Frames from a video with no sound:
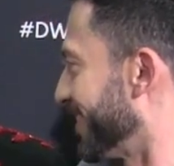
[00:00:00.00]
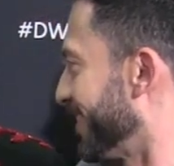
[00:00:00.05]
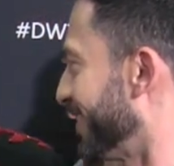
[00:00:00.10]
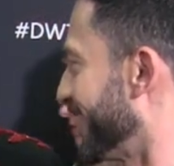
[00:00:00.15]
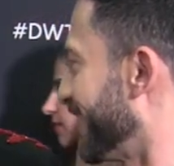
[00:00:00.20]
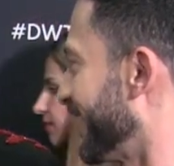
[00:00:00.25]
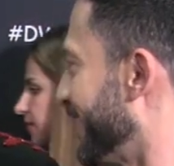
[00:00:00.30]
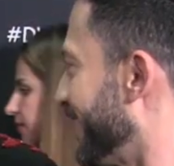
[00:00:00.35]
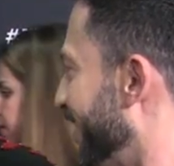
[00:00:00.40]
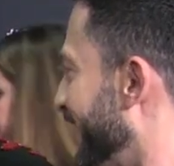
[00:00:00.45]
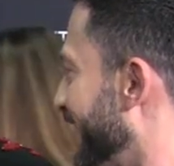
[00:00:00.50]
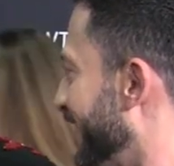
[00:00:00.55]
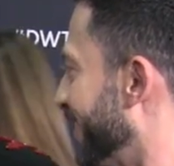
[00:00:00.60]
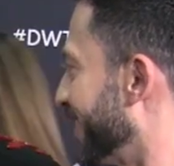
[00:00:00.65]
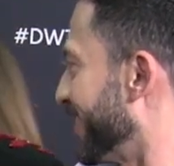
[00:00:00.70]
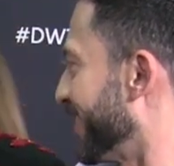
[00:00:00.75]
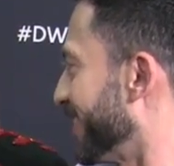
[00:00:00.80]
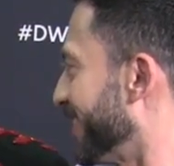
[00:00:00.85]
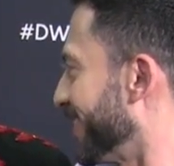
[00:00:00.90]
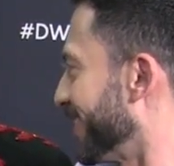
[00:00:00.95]

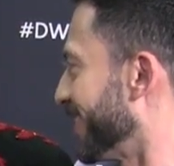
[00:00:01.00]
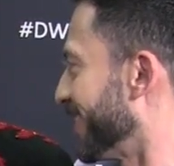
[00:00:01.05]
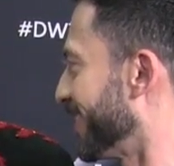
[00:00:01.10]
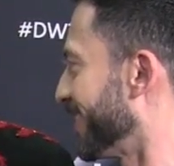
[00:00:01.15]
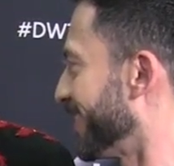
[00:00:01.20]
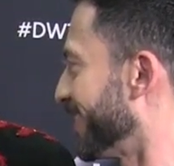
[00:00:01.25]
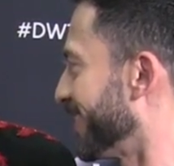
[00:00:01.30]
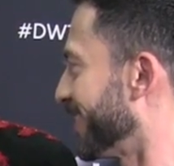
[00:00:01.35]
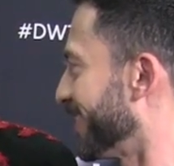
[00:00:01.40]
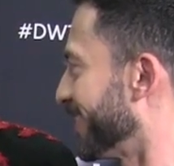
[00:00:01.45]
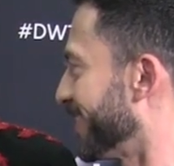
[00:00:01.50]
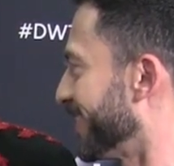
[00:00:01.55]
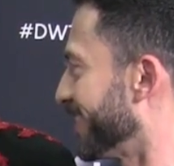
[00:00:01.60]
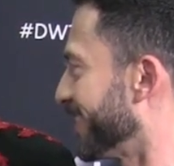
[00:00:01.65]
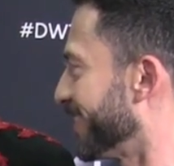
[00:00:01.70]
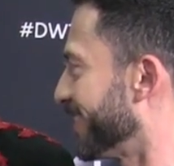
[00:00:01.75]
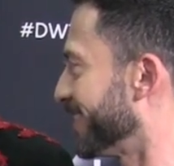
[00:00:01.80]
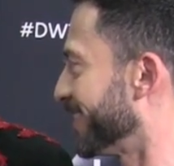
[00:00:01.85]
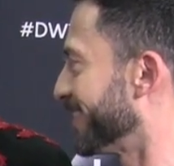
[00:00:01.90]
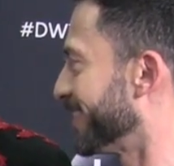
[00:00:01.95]

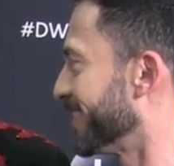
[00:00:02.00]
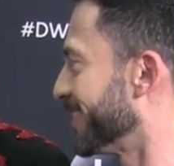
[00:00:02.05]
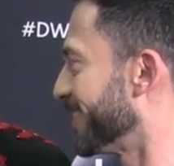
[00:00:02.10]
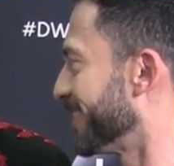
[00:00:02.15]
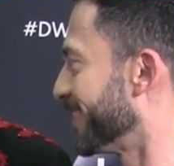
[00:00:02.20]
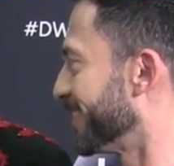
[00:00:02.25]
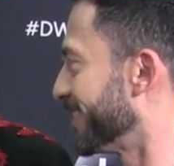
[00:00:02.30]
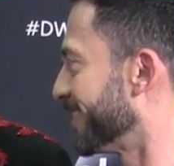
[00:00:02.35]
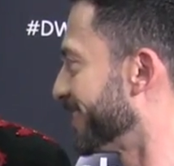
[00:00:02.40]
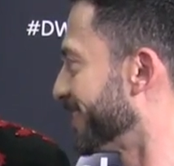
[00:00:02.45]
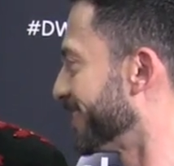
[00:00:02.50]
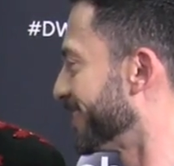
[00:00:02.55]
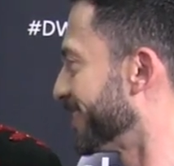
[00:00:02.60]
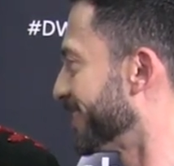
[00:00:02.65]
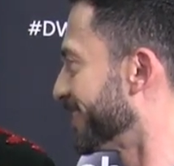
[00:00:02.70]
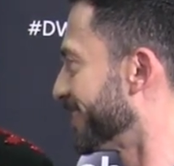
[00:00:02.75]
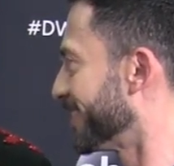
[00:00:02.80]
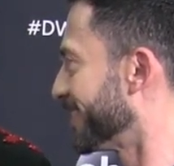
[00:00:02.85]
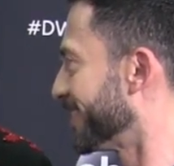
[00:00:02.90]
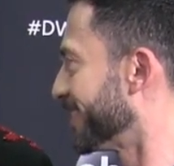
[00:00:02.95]

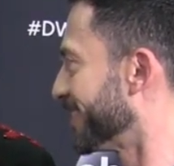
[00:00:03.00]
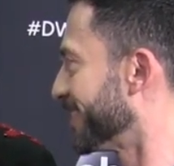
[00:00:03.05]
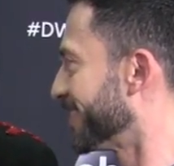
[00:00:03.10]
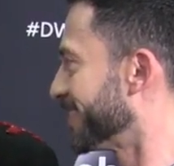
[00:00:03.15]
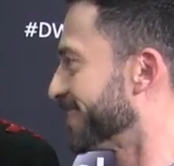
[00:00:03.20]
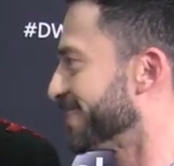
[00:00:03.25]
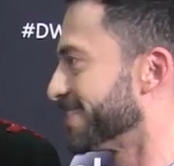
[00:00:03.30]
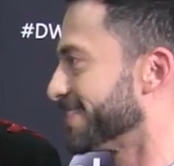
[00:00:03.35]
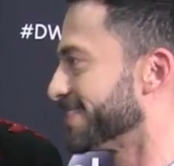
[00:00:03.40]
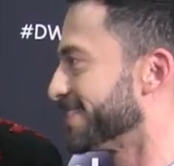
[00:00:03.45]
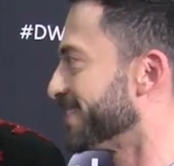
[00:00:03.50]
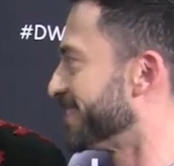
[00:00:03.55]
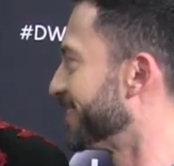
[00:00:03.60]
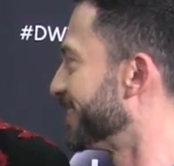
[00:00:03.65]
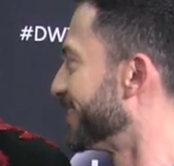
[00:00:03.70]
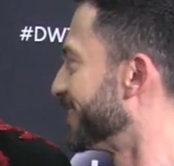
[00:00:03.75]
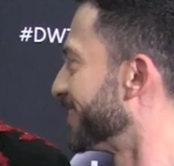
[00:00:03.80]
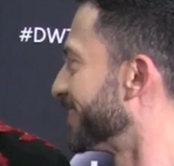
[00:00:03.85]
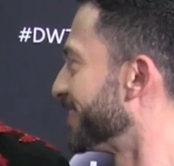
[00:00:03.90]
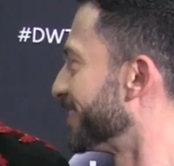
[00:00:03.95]

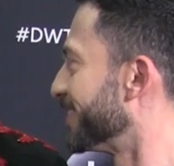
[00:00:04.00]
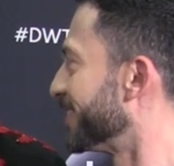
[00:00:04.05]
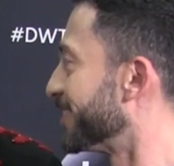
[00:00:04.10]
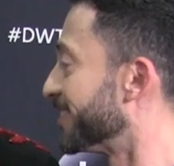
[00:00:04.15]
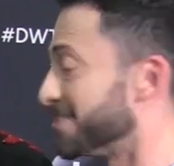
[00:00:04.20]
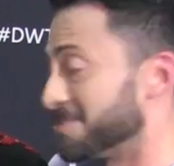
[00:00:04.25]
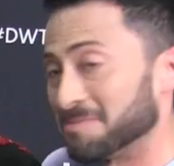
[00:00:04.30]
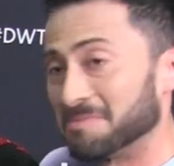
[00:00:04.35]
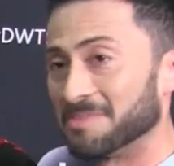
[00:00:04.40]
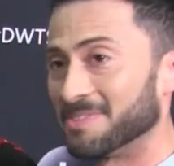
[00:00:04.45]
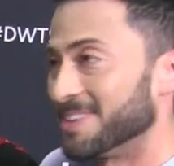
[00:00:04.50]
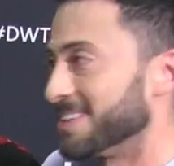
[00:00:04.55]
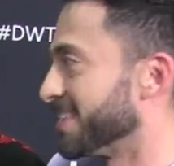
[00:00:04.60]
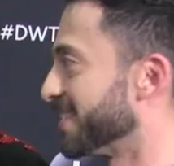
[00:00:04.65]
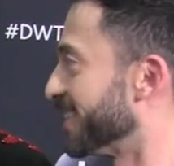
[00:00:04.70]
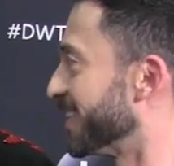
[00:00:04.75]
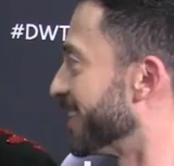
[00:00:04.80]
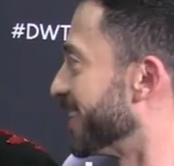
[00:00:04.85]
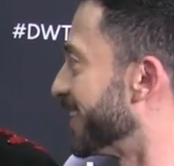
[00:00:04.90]
[no speech]